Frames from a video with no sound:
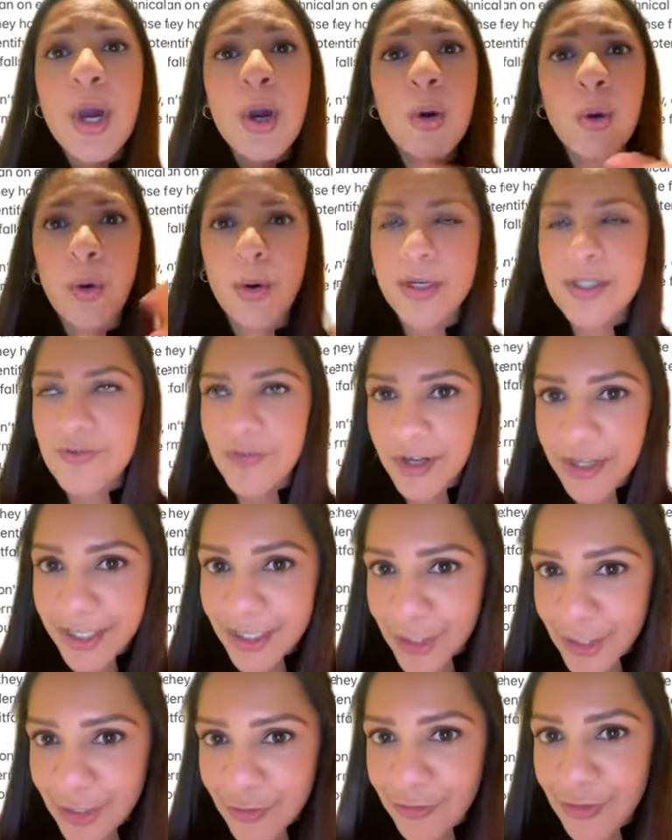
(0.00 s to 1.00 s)
or it's very
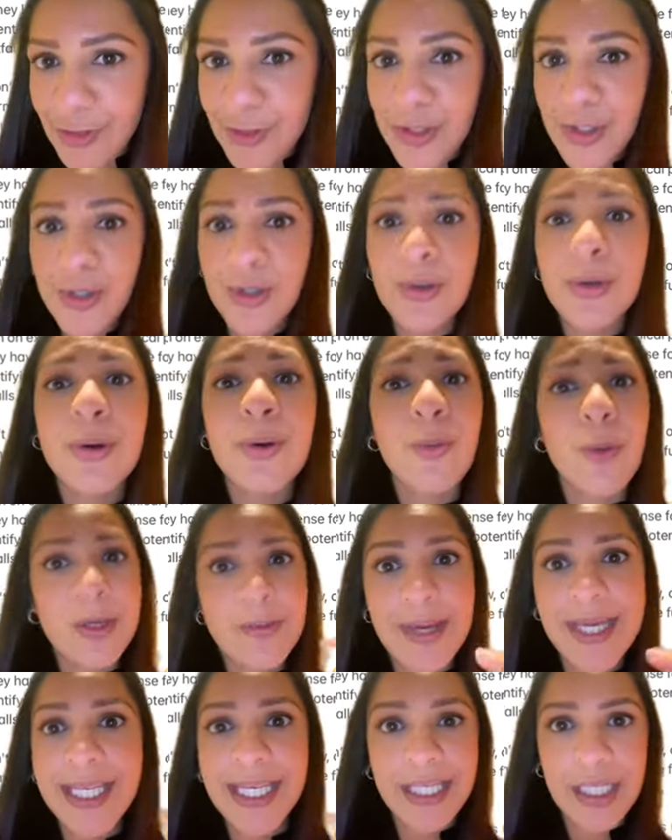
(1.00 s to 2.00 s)
good if you do, when
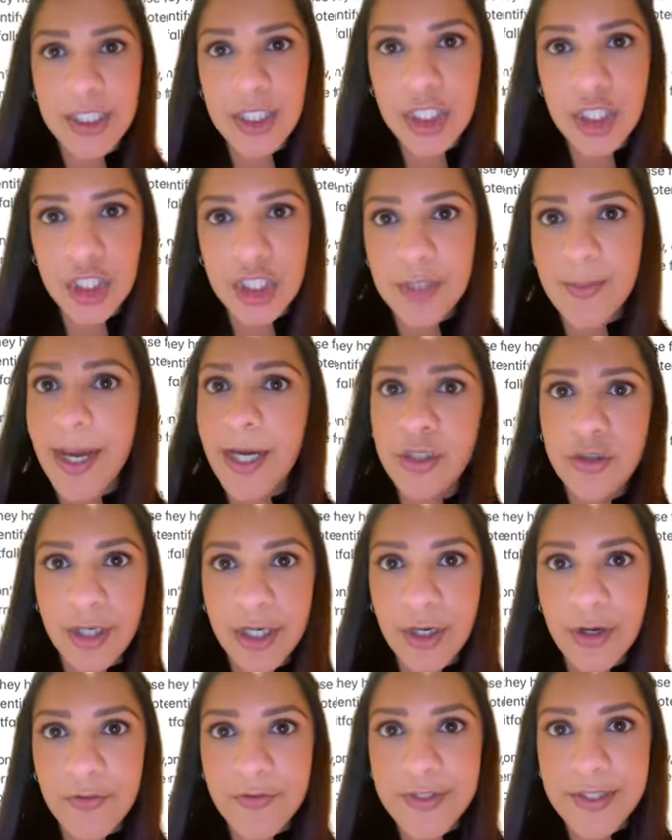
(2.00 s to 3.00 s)
making decisions about
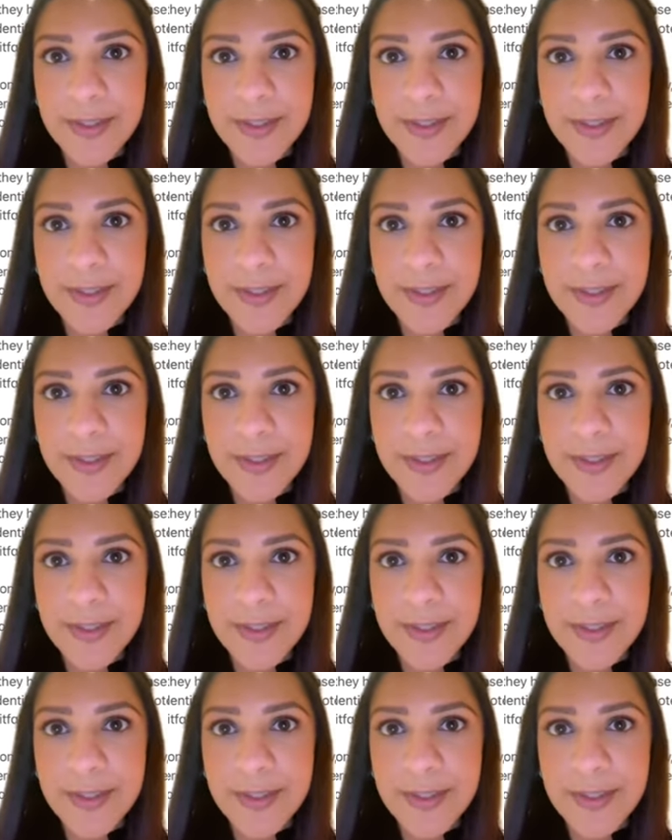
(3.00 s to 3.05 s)
trade offs.